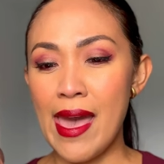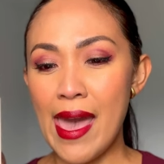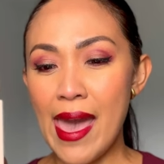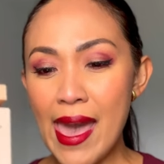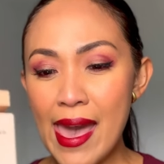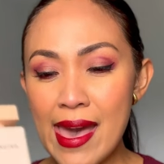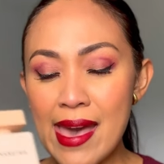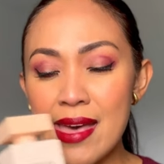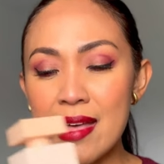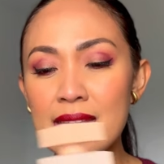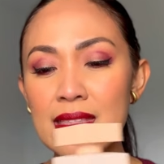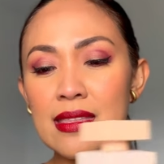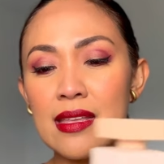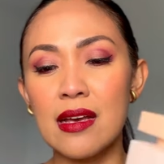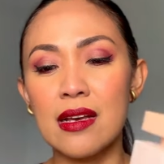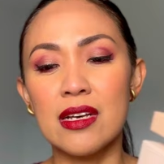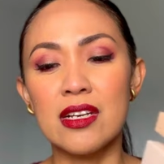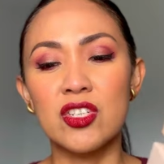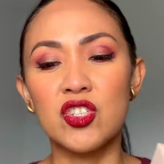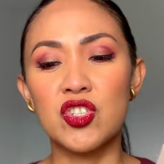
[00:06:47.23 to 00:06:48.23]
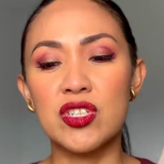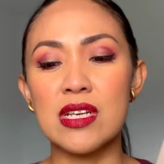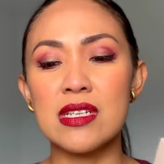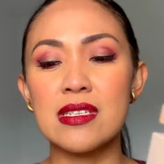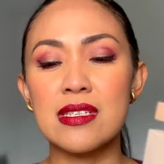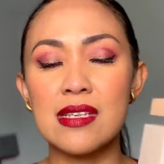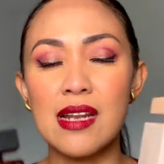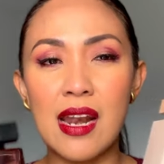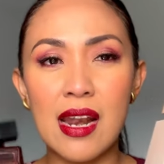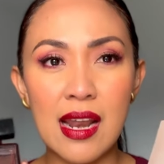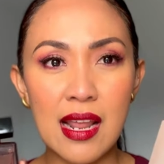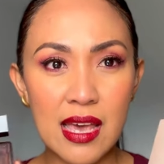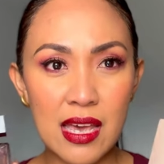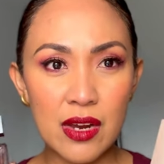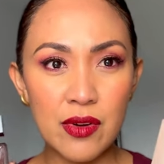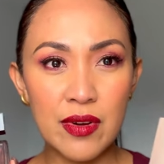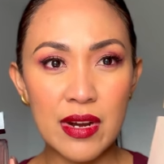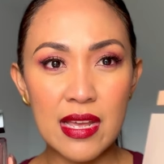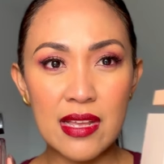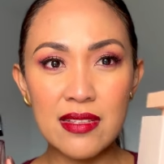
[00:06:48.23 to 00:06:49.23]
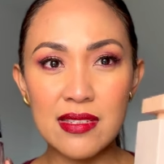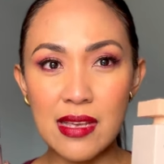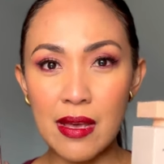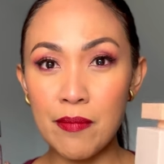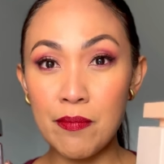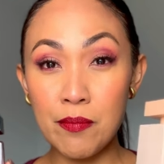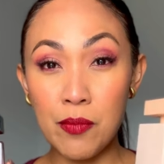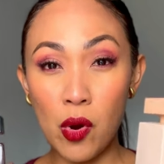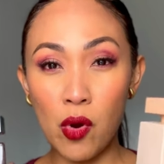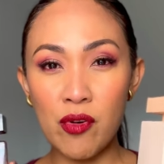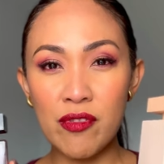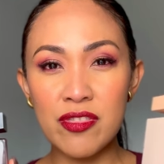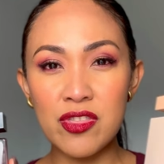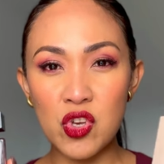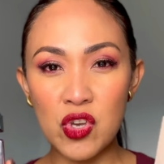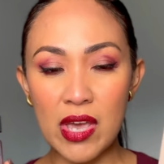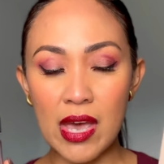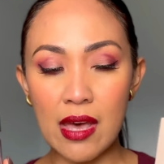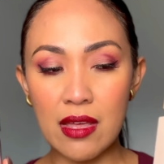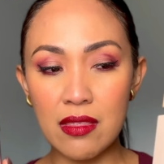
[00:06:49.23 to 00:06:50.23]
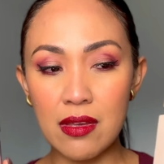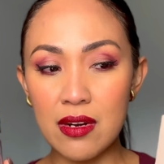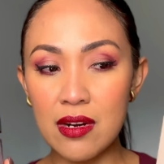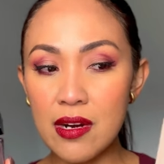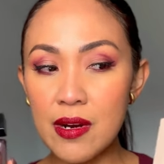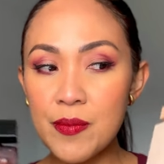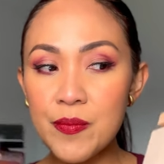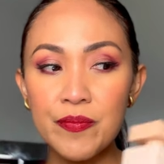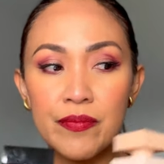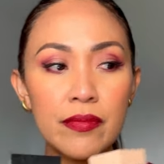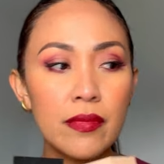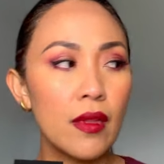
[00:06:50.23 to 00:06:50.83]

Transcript: and just layering them both together,